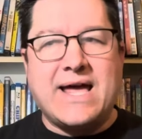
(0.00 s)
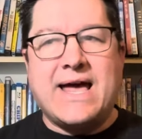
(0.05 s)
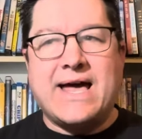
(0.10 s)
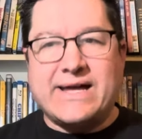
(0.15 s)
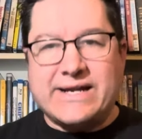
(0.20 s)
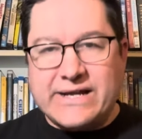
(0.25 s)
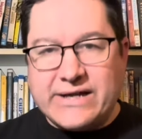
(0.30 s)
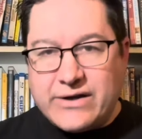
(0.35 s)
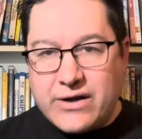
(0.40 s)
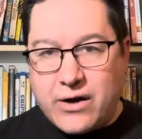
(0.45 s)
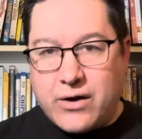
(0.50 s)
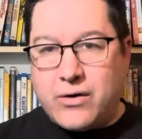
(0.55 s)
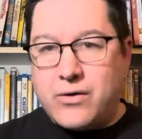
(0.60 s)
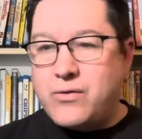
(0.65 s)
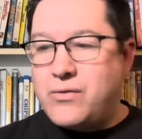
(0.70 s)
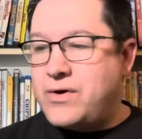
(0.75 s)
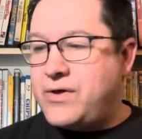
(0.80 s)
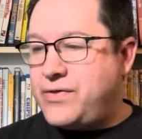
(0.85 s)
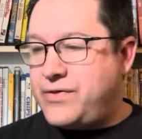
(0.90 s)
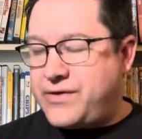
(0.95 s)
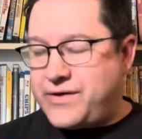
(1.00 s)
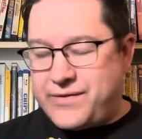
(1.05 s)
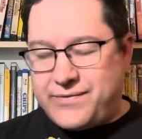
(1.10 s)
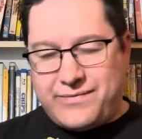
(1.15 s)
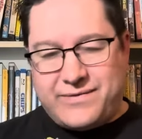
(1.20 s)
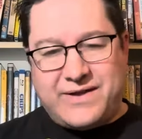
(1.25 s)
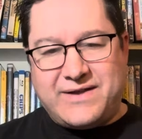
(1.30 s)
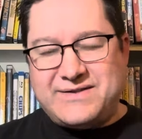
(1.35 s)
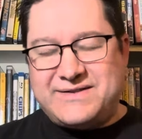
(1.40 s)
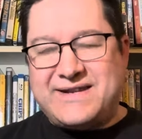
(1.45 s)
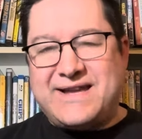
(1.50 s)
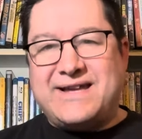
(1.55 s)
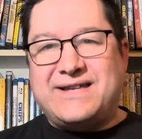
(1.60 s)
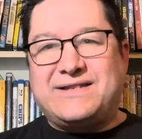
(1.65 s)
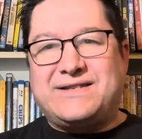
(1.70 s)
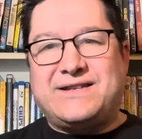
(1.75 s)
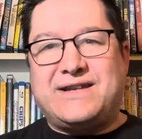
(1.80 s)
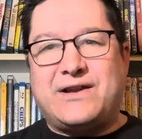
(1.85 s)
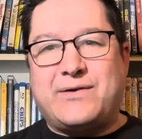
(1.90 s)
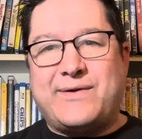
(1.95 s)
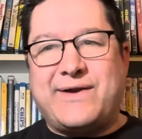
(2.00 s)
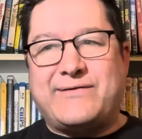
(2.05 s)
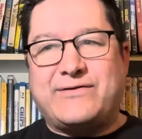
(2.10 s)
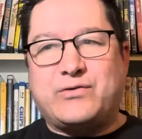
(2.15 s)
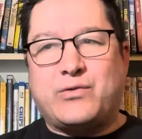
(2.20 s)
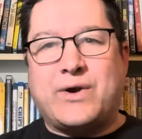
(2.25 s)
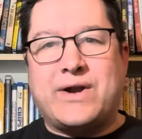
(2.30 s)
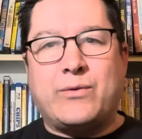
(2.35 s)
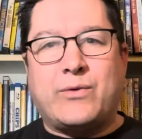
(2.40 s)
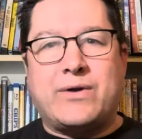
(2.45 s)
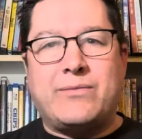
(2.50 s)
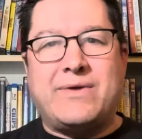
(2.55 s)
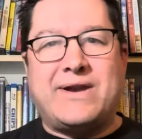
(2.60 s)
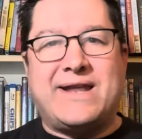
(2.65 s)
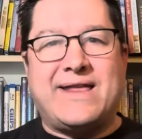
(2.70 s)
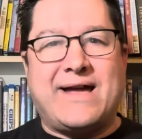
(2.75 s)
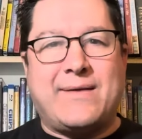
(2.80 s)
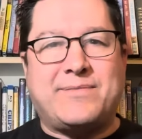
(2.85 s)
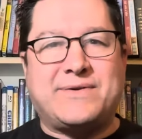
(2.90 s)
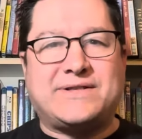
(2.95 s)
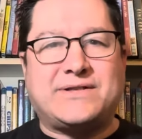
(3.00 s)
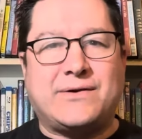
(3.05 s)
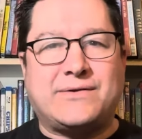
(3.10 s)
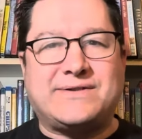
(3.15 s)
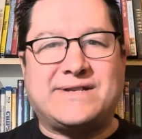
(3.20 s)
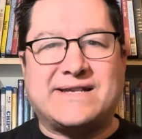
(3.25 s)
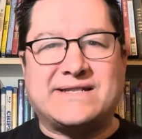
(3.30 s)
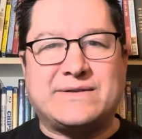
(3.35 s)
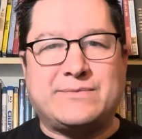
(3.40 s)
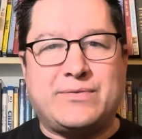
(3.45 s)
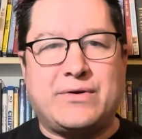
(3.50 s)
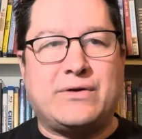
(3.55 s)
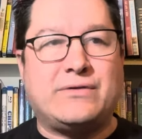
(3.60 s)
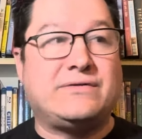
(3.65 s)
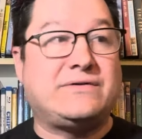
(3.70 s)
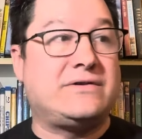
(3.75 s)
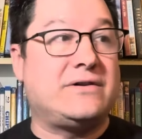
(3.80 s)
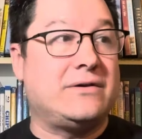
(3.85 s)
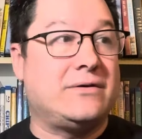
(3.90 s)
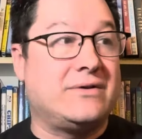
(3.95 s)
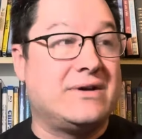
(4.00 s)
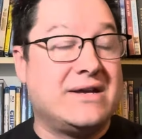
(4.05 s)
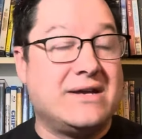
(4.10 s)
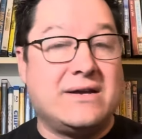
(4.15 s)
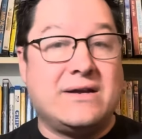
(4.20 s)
And I know that these days, you know, we have 21-minute episodes as opposed to